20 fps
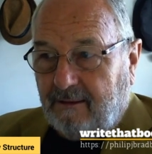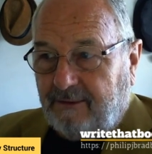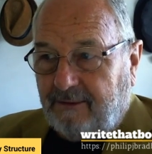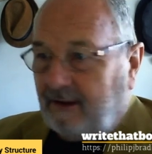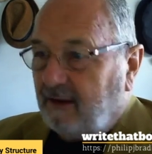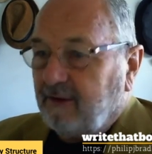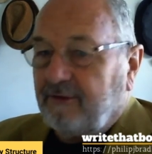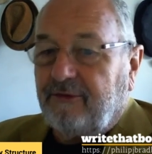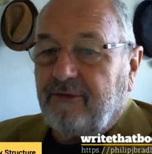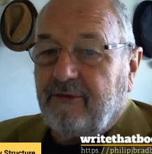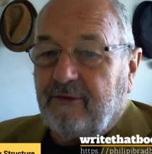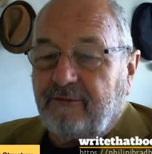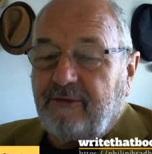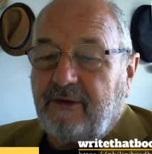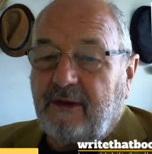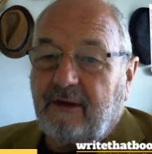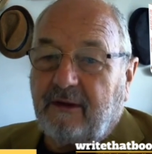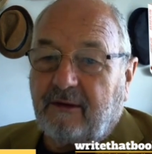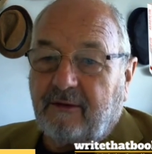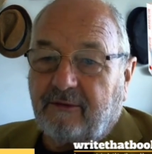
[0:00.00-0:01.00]
thousands of
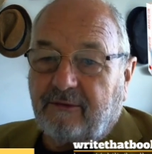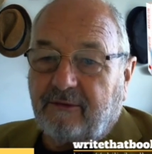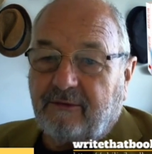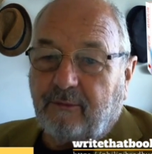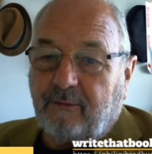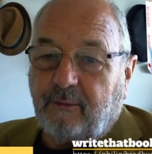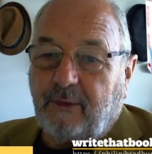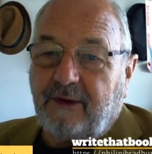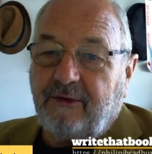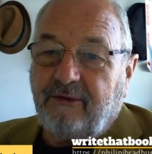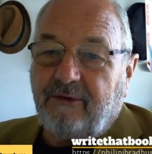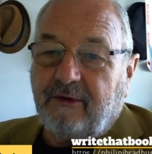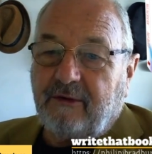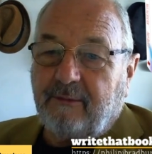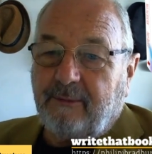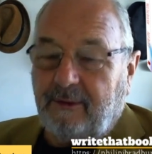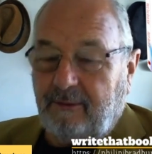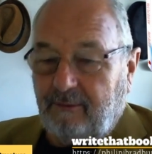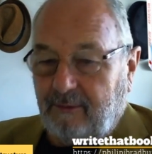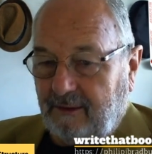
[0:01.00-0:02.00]
years, the ones that
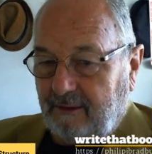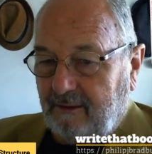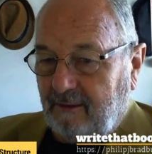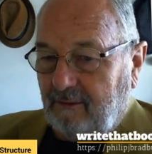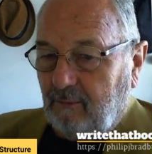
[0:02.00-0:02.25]
have been written,